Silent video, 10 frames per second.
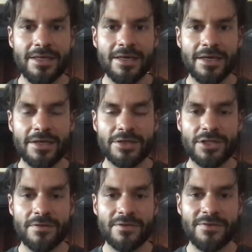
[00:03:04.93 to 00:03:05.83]

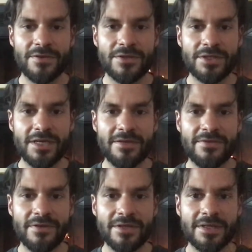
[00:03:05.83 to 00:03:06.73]
yourself to feel
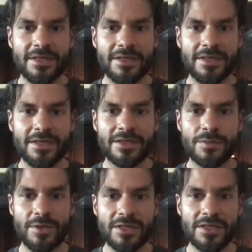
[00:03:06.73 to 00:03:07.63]
safe in
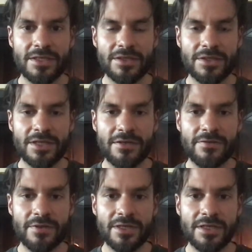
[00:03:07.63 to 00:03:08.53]
expressing
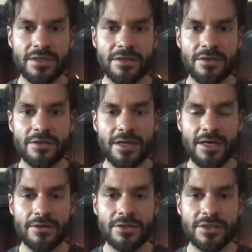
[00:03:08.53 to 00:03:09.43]
yourself within your
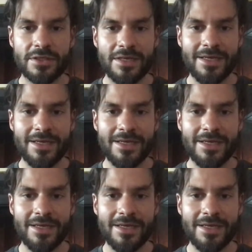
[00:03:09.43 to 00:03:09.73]
house,